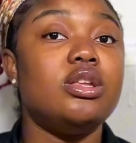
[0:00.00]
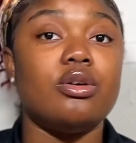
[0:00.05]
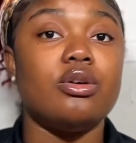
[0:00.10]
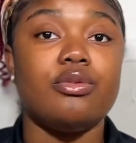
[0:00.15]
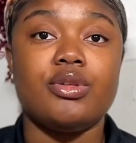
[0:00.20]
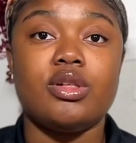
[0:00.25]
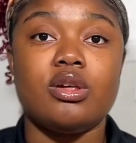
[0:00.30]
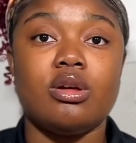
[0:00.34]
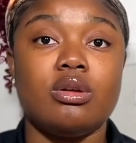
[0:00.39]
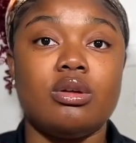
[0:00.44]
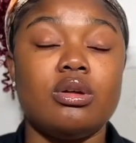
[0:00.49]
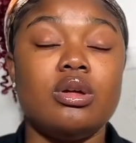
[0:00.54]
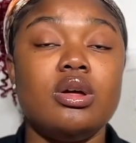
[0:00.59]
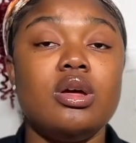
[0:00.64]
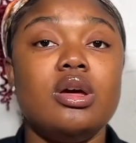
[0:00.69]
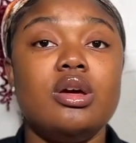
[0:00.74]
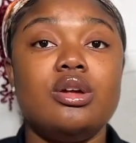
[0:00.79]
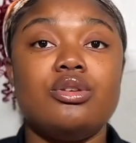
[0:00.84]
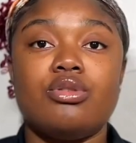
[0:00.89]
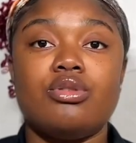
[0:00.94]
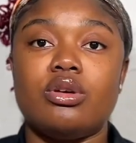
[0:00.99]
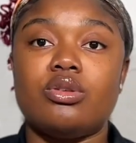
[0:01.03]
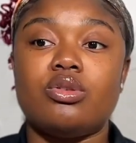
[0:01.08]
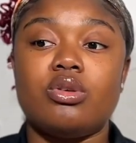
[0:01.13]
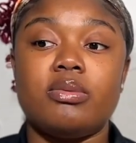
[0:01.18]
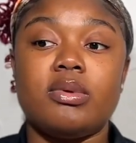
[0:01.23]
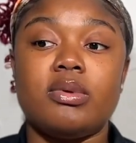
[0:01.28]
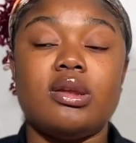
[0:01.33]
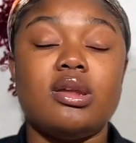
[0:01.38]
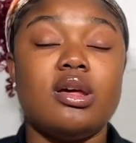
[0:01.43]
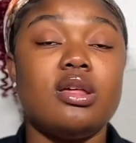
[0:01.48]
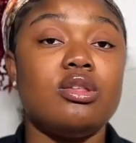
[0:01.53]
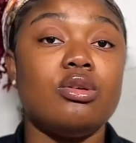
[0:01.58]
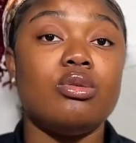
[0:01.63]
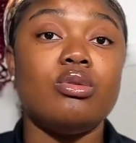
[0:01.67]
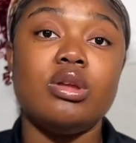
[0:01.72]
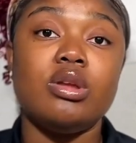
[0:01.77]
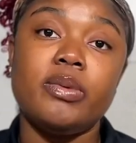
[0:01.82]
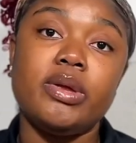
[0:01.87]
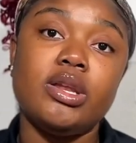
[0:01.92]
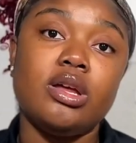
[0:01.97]
the official transcript, and that's the
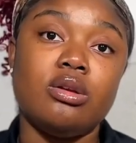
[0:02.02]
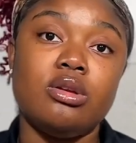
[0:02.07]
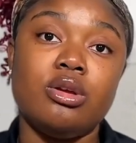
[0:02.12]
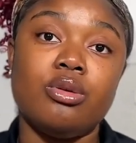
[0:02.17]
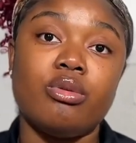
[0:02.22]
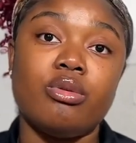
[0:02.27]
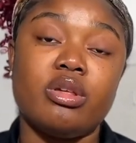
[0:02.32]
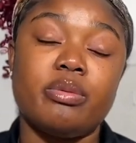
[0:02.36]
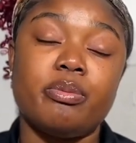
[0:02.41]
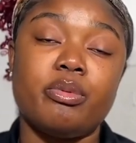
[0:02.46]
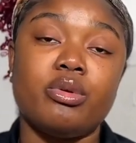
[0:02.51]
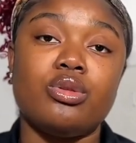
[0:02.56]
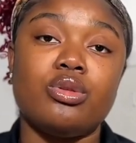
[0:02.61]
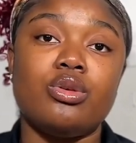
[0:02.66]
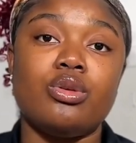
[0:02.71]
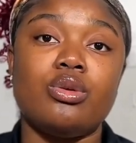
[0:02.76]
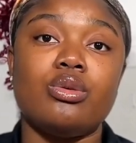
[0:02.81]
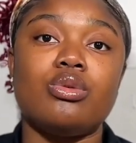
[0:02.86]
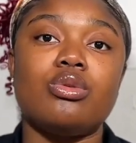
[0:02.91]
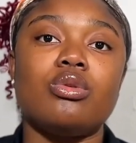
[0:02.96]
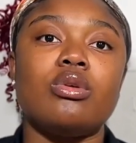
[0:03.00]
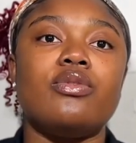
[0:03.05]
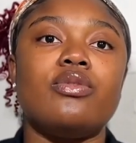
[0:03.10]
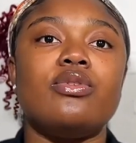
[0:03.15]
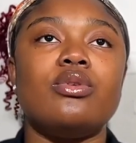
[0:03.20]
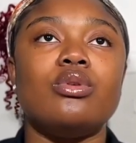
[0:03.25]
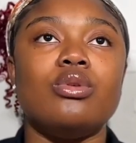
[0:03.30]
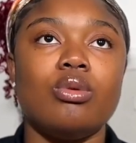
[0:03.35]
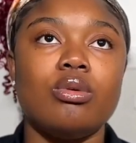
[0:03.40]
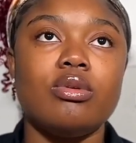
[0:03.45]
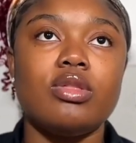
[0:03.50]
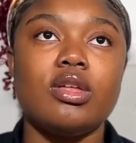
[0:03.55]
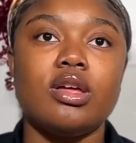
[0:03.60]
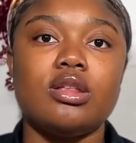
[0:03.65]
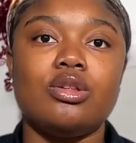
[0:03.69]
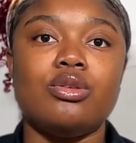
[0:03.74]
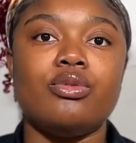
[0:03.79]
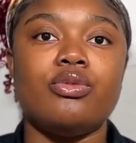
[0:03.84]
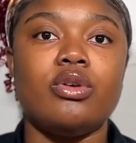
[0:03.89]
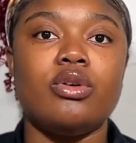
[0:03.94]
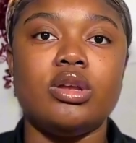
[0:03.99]
only way that they'll respond to you. So if you know
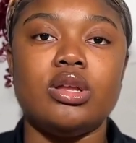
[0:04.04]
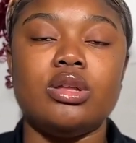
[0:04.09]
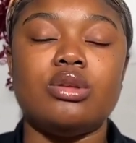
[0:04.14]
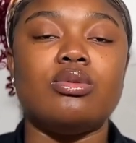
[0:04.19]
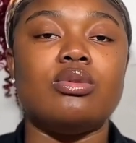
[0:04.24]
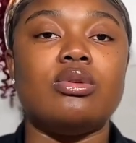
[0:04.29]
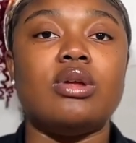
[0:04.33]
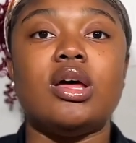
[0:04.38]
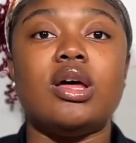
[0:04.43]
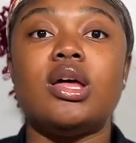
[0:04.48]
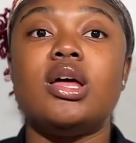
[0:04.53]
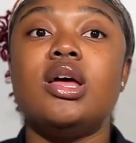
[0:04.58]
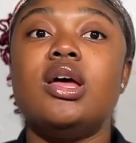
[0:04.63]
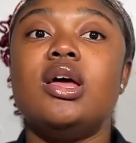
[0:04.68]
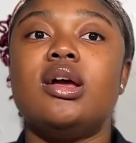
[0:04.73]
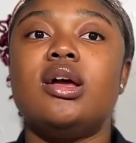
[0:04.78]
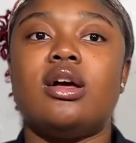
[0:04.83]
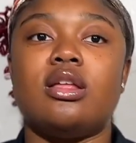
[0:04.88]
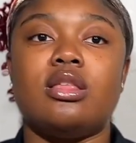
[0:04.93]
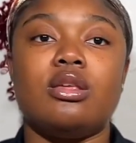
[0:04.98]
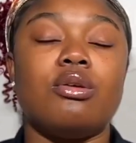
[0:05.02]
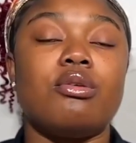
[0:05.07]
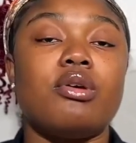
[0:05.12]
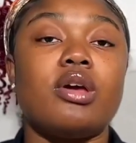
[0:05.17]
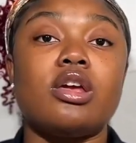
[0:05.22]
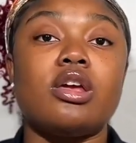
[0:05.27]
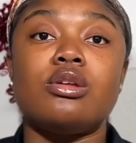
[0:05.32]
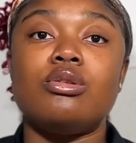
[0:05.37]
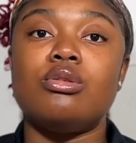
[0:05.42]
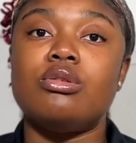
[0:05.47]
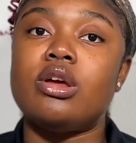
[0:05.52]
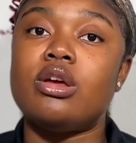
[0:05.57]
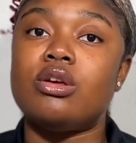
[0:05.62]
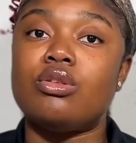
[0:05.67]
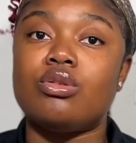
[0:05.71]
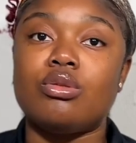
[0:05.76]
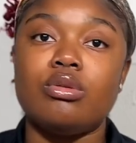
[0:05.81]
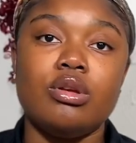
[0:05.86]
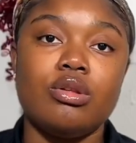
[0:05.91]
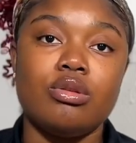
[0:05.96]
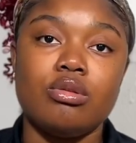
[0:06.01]
that you fall into the category and you know that your
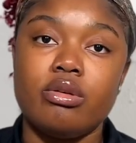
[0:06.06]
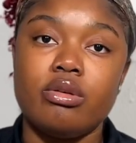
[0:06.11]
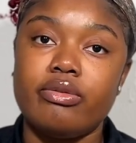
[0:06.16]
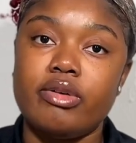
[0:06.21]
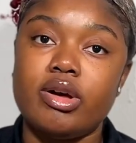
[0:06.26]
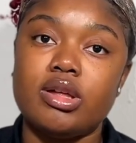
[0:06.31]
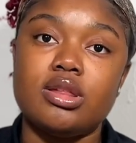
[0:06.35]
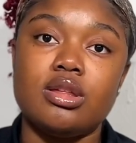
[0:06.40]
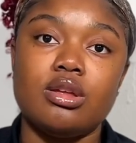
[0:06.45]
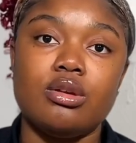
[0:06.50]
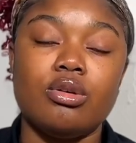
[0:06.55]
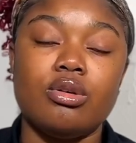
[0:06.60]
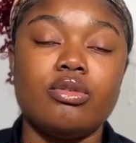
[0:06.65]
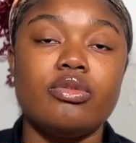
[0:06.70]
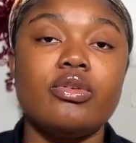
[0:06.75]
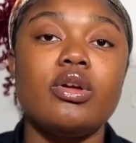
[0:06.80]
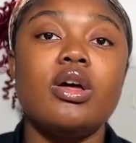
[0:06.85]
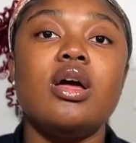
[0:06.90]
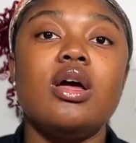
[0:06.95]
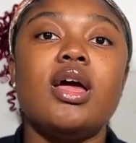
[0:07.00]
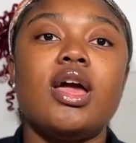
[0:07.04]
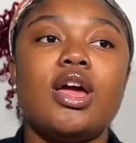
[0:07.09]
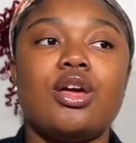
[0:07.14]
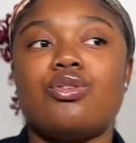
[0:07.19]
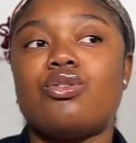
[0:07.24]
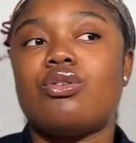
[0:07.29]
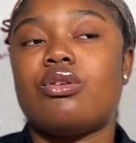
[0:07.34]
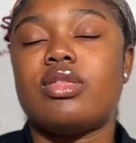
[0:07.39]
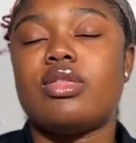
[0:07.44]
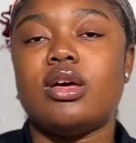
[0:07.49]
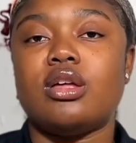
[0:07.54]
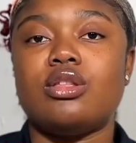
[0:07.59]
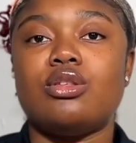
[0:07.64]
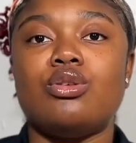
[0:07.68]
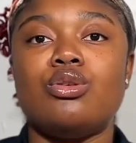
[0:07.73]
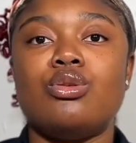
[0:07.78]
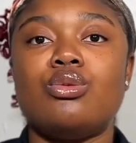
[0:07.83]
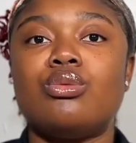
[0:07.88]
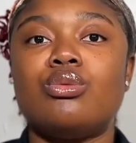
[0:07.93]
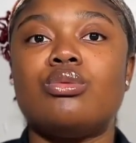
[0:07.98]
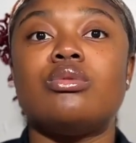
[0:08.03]
school is not fast enough, ensure that
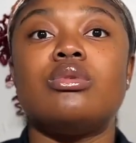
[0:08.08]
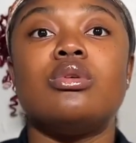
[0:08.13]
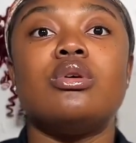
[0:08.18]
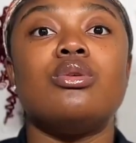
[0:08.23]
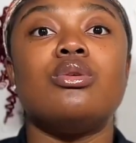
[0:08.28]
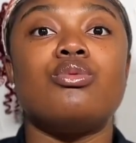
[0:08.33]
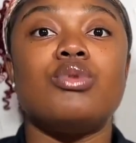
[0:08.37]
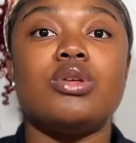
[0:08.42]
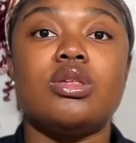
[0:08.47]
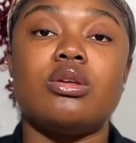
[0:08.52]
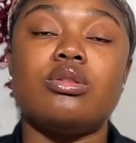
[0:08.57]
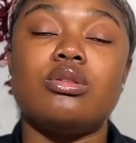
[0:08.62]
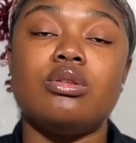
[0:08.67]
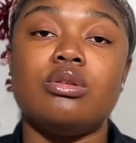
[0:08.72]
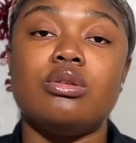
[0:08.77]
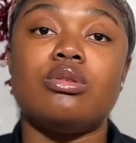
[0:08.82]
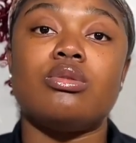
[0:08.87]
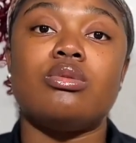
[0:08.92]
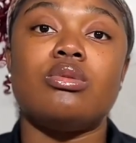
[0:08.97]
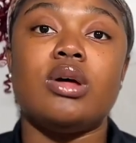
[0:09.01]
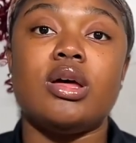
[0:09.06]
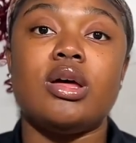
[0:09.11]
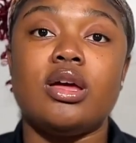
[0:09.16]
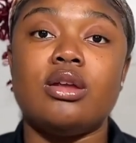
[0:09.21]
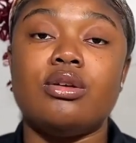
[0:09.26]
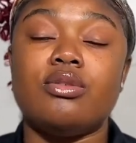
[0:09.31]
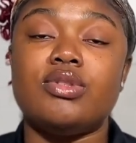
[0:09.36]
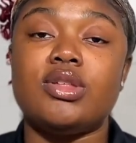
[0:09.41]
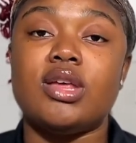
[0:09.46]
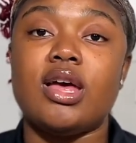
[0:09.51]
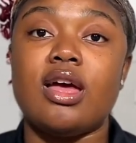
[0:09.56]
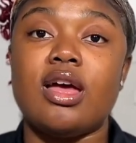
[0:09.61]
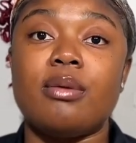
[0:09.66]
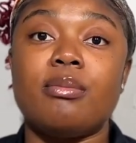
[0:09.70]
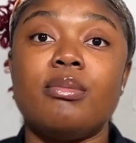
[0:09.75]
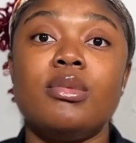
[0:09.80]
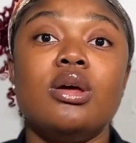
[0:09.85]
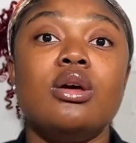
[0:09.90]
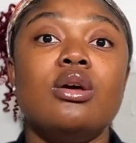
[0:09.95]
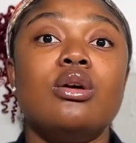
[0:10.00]
you reach out to the school ahead of time